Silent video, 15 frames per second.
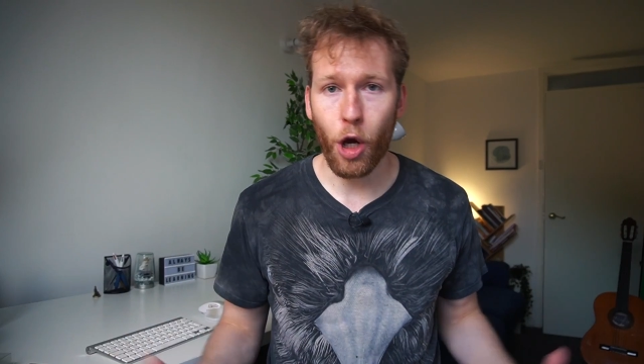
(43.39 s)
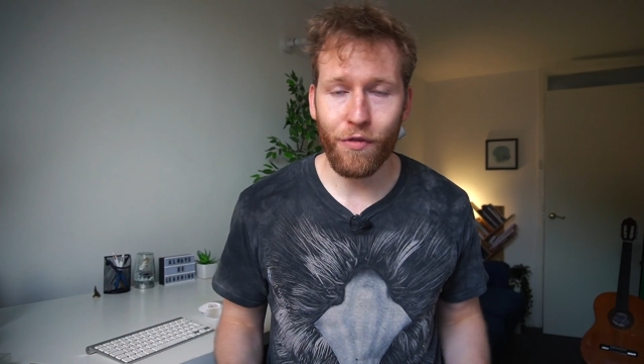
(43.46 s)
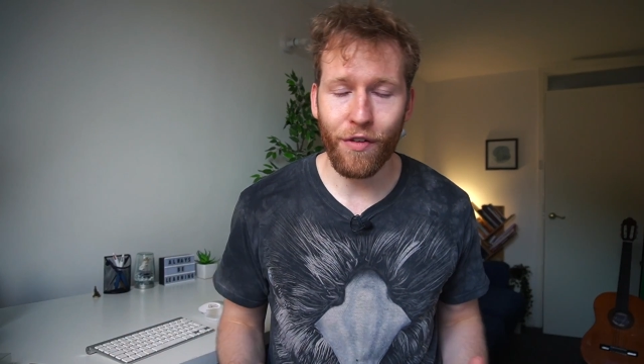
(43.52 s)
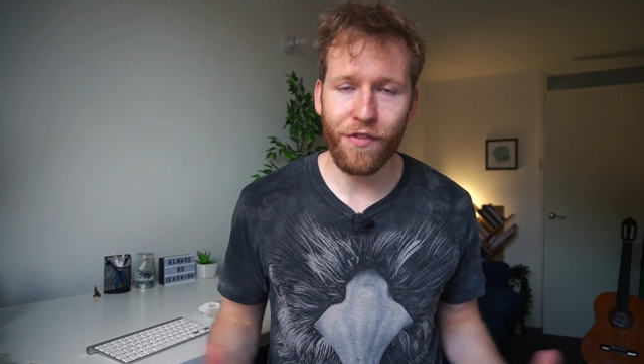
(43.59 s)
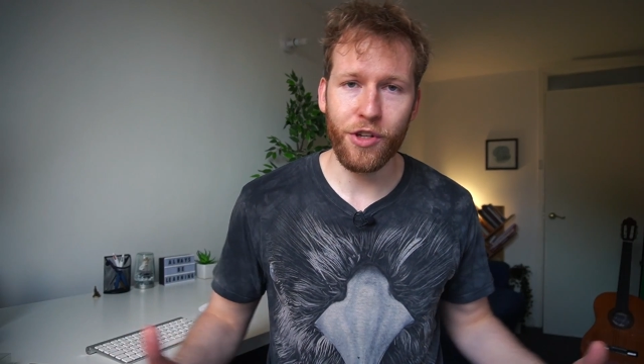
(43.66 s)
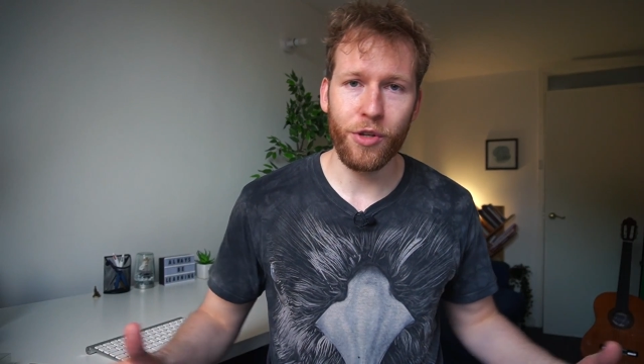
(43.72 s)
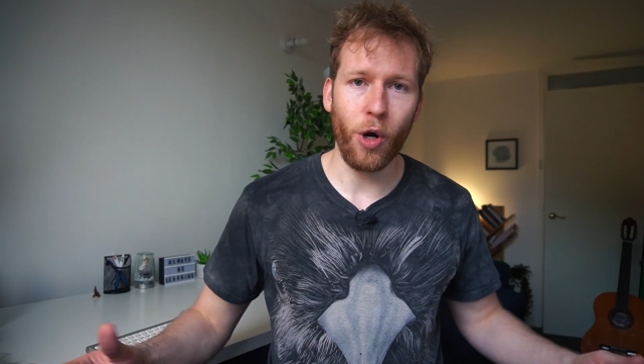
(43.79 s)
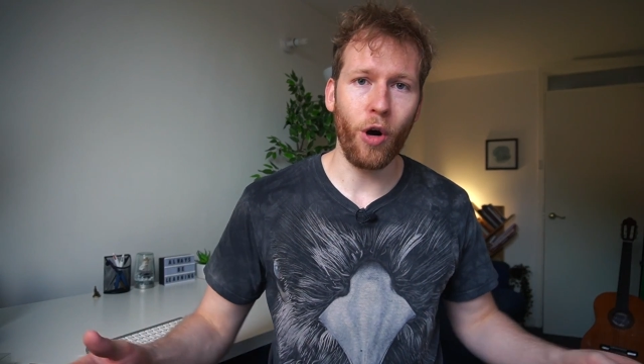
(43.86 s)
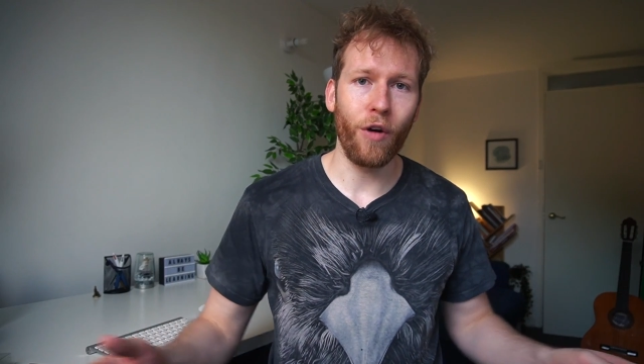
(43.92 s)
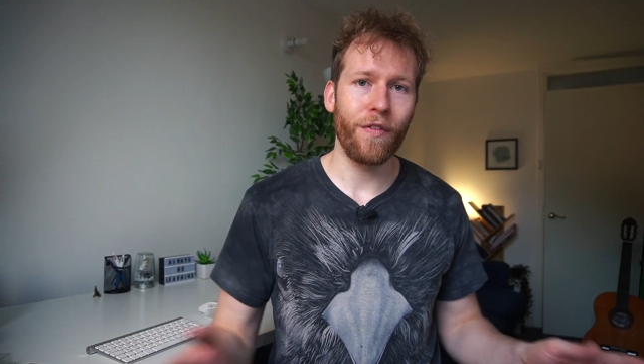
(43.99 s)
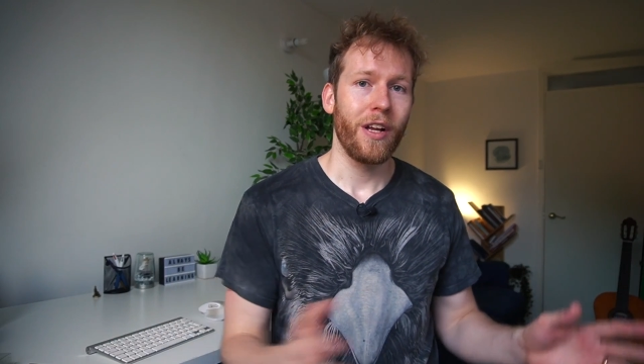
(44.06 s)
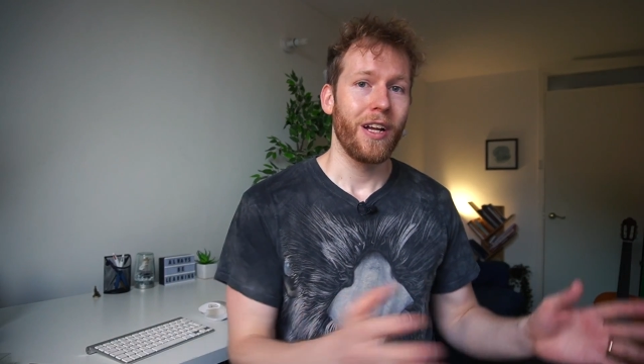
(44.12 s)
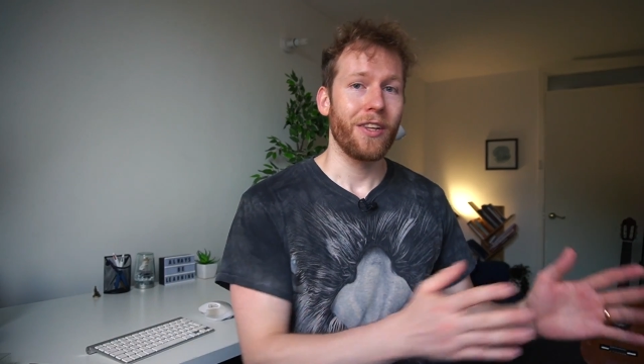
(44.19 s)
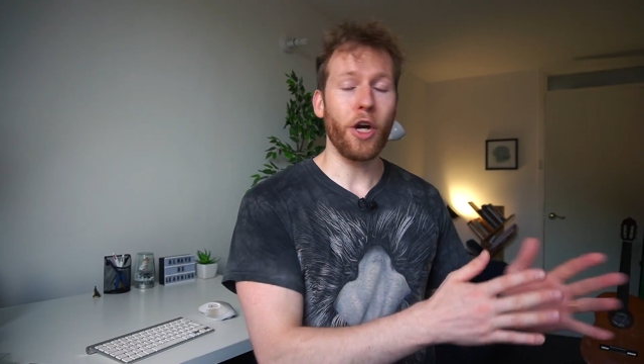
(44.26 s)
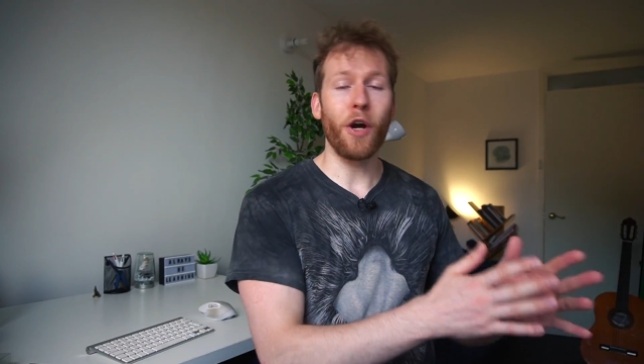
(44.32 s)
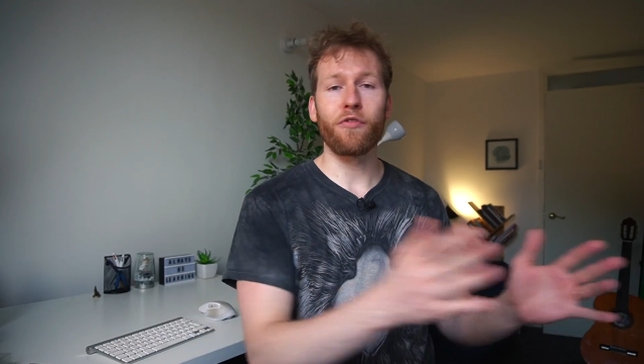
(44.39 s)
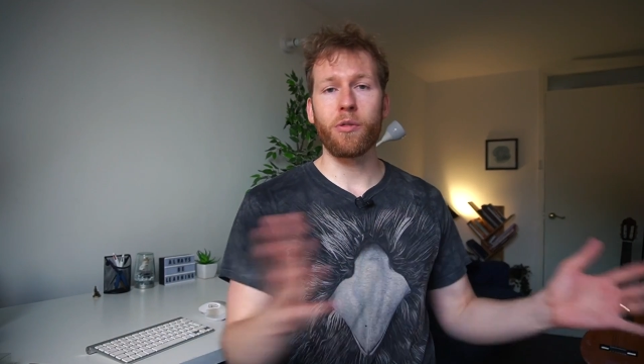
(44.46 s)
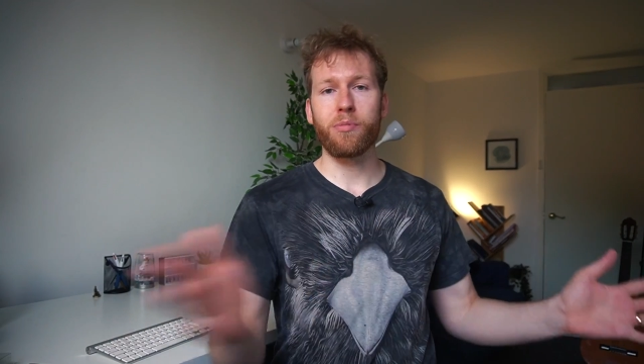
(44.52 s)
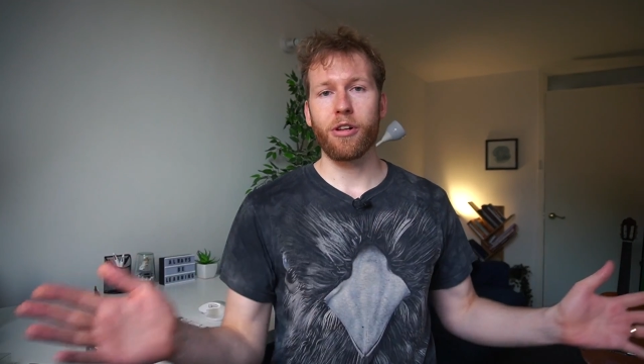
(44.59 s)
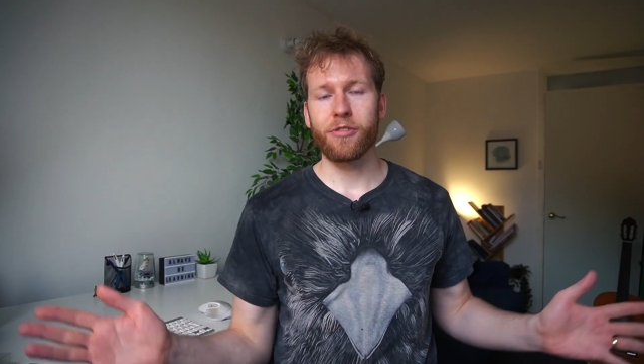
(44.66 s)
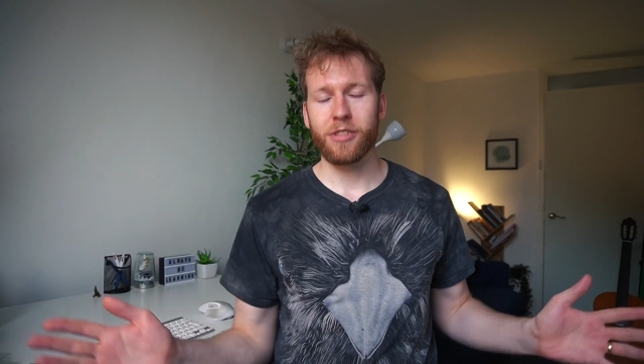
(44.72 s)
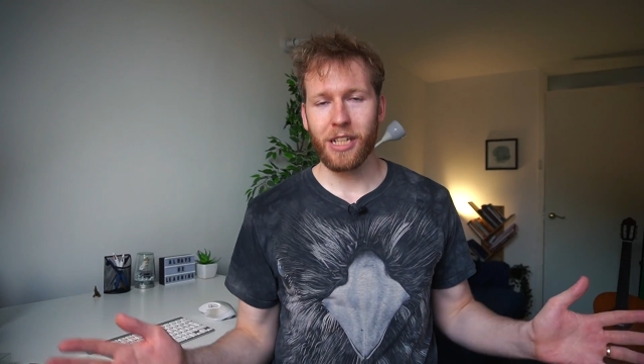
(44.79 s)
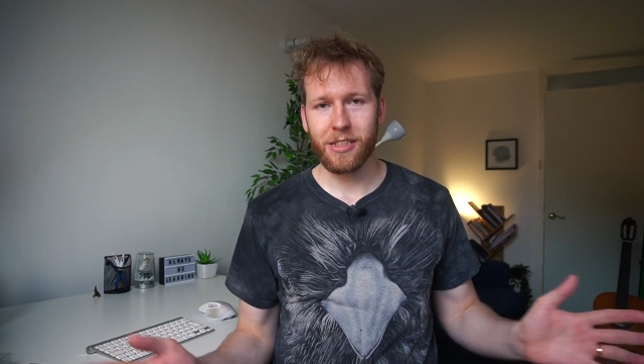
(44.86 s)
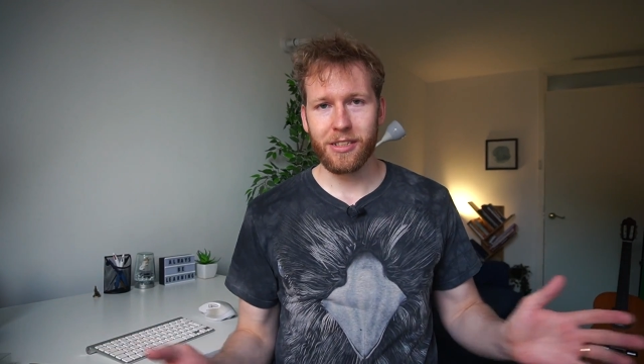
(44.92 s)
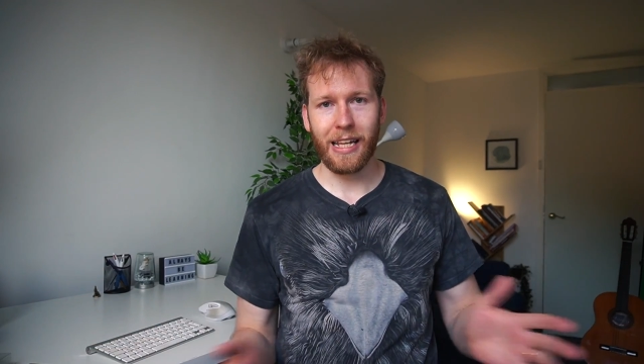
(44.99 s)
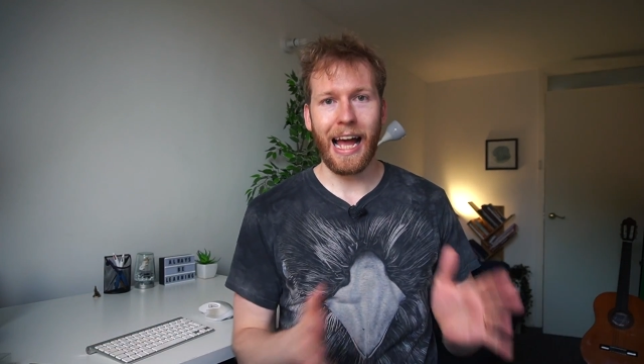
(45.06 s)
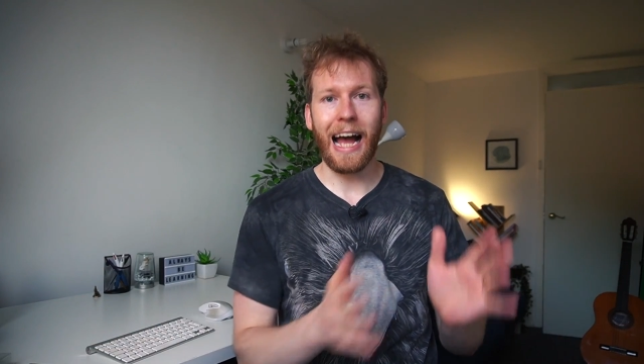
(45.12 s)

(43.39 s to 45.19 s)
overview of the overall process,